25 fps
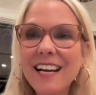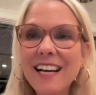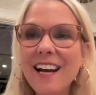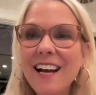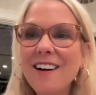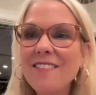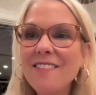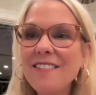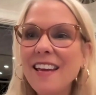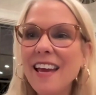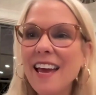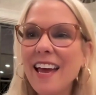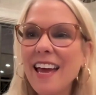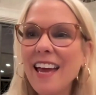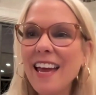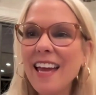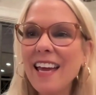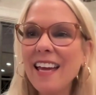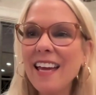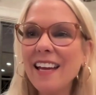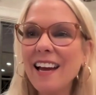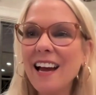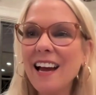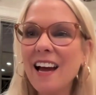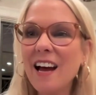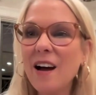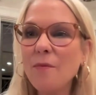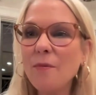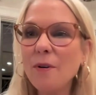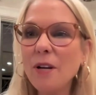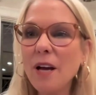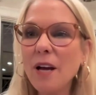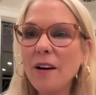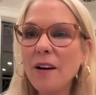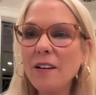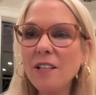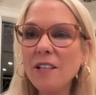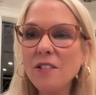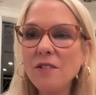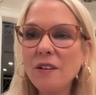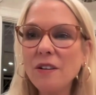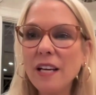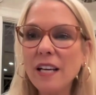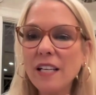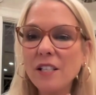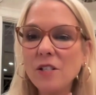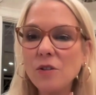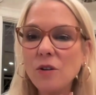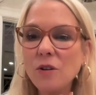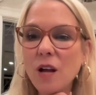Okay. Uh, we're not going to do a
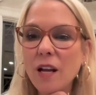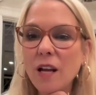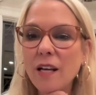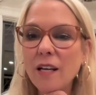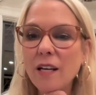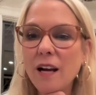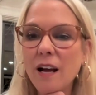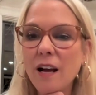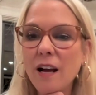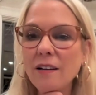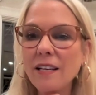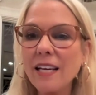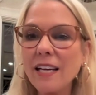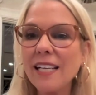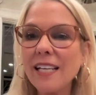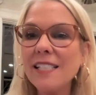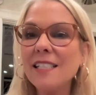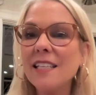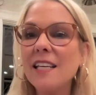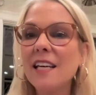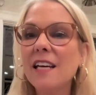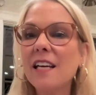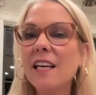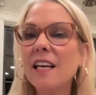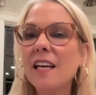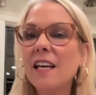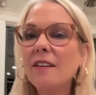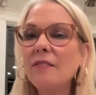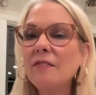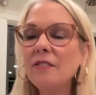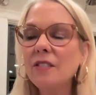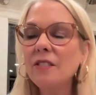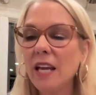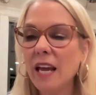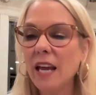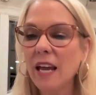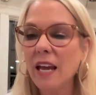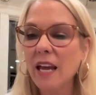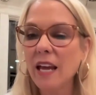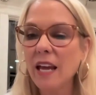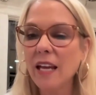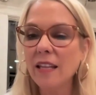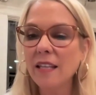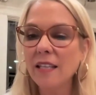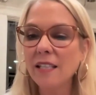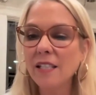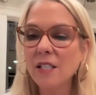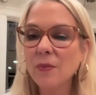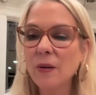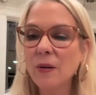guest drawing. All guests get gifts. And
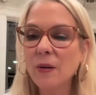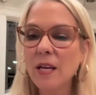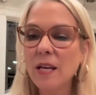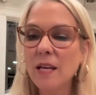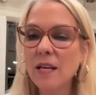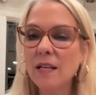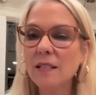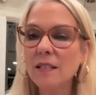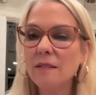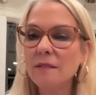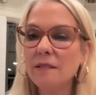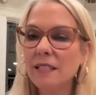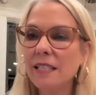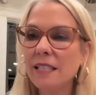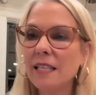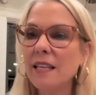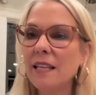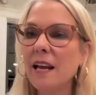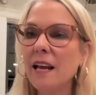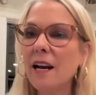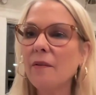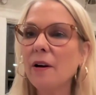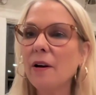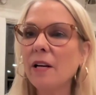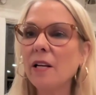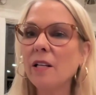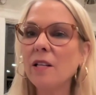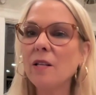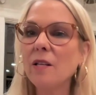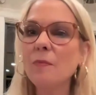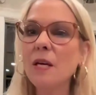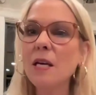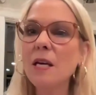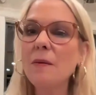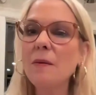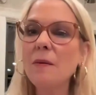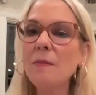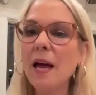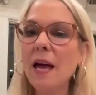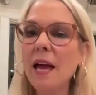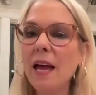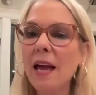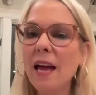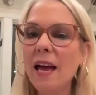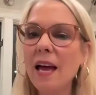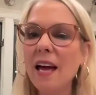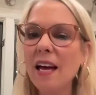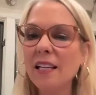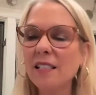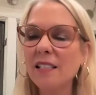this week, it said that right on the meme.
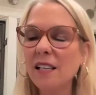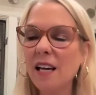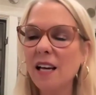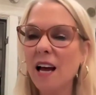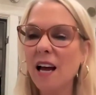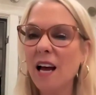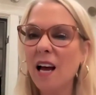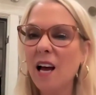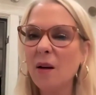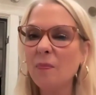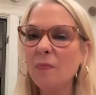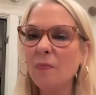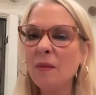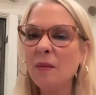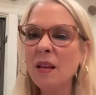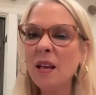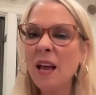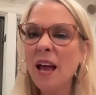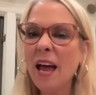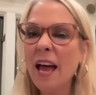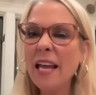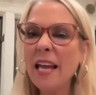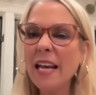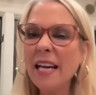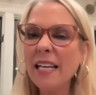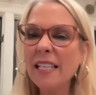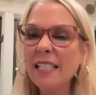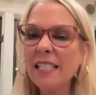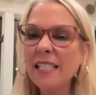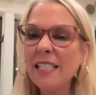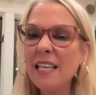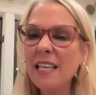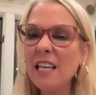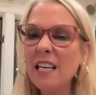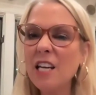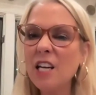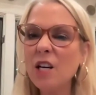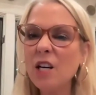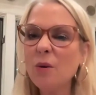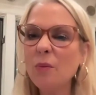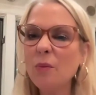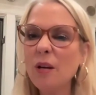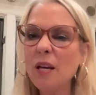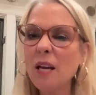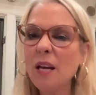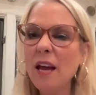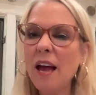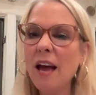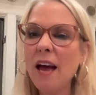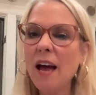And um, and I see here
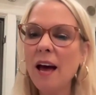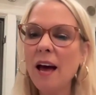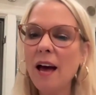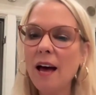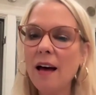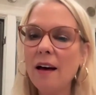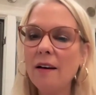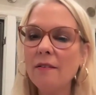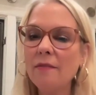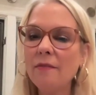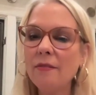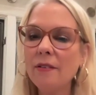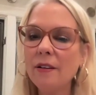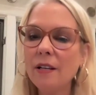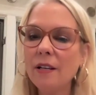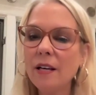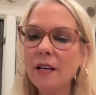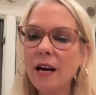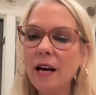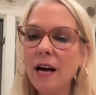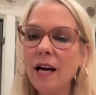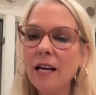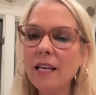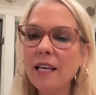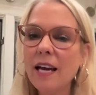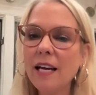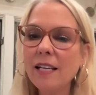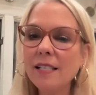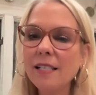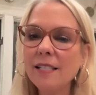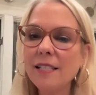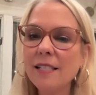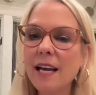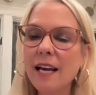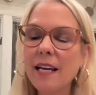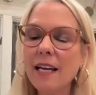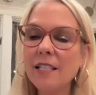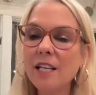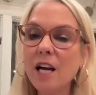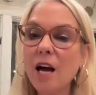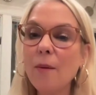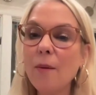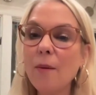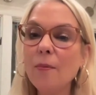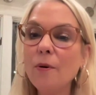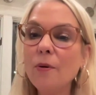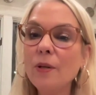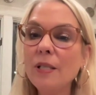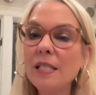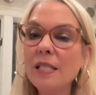we have a guest signed up,
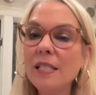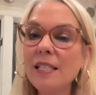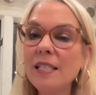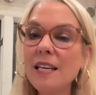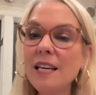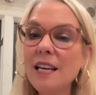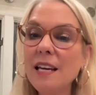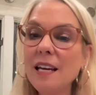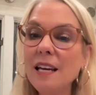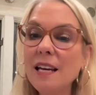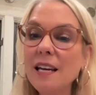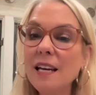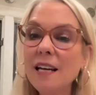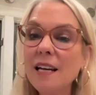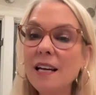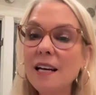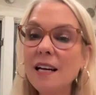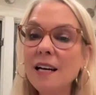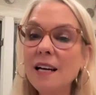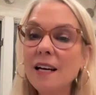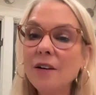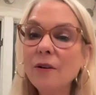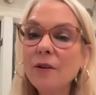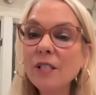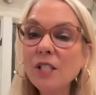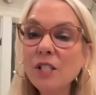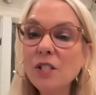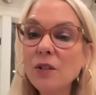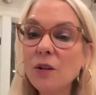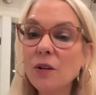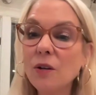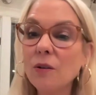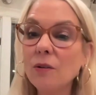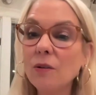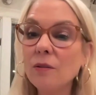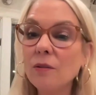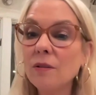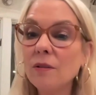Christy, Crystal.